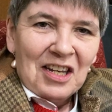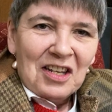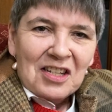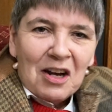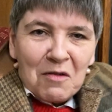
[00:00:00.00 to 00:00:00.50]

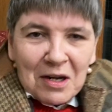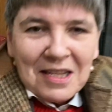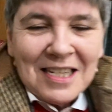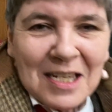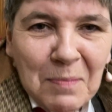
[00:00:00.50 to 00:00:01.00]
So
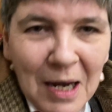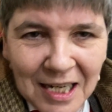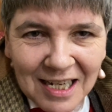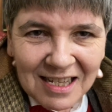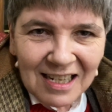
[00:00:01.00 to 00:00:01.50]
this is my
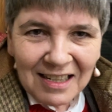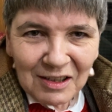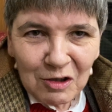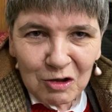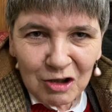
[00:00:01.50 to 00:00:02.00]
inside
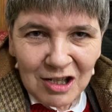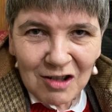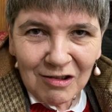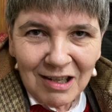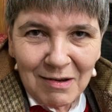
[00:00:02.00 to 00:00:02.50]
the Lords,
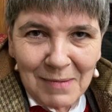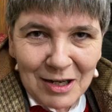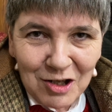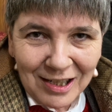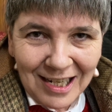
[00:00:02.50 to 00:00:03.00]
although I'm
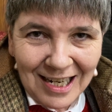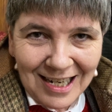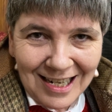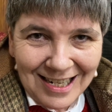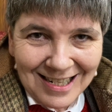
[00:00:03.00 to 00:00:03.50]
actually
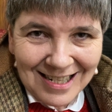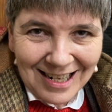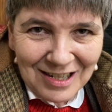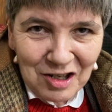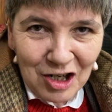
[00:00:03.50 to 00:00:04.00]

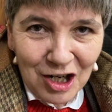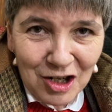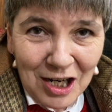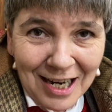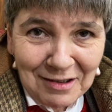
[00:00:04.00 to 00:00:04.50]
inside
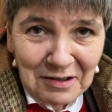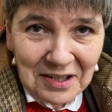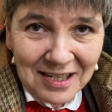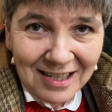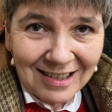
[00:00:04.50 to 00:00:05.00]
Church
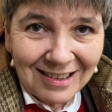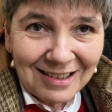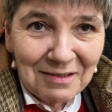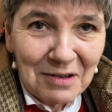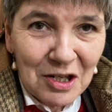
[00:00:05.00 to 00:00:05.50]
House,
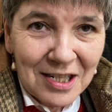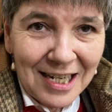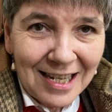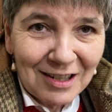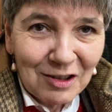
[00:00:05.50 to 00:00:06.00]
which is
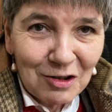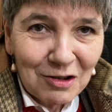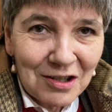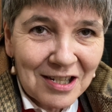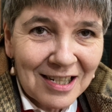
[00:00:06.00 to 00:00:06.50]
near the
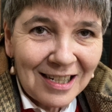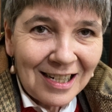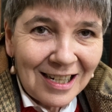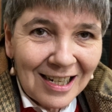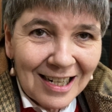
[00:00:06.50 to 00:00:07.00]
Lords,
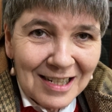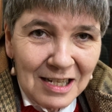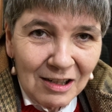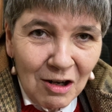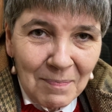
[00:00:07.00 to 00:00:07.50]
and
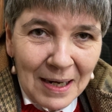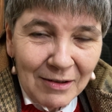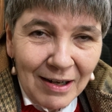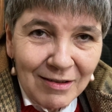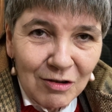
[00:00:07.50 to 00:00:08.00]
there's a lot of
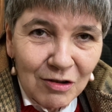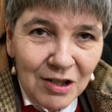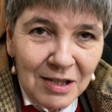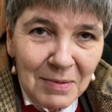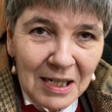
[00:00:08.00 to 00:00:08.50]
background
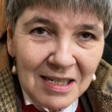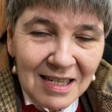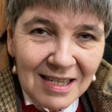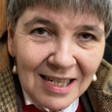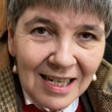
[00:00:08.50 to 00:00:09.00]
noise because
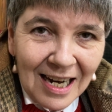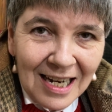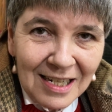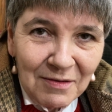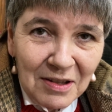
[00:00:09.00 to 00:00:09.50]
it's the
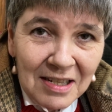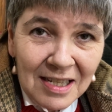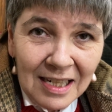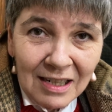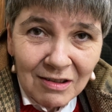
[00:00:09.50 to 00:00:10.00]
end of the
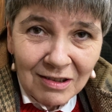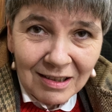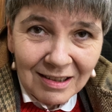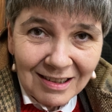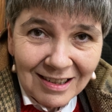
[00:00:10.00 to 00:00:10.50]
synod,
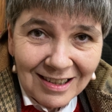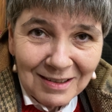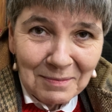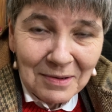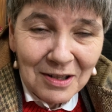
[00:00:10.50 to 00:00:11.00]

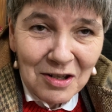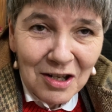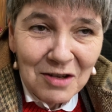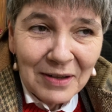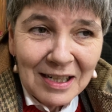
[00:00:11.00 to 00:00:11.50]
the
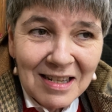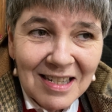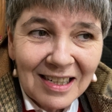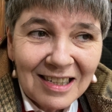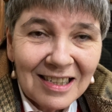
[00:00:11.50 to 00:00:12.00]
Church of England
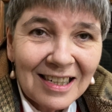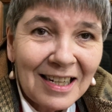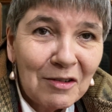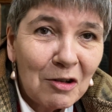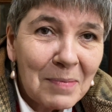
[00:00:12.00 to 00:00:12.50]
synod, and
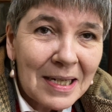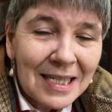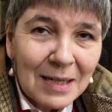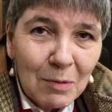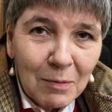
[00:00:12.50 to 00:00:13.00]
they're all a bit
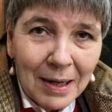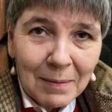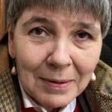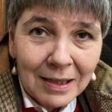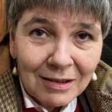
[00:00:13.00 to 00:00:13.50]
demob
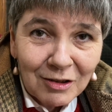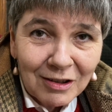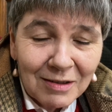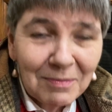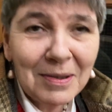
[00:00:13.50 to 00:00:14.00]
happy,
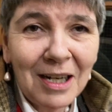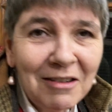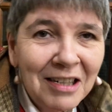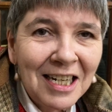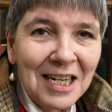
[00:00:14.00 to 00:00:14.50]
truth be
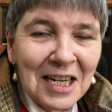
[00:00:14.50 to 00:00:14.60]
known.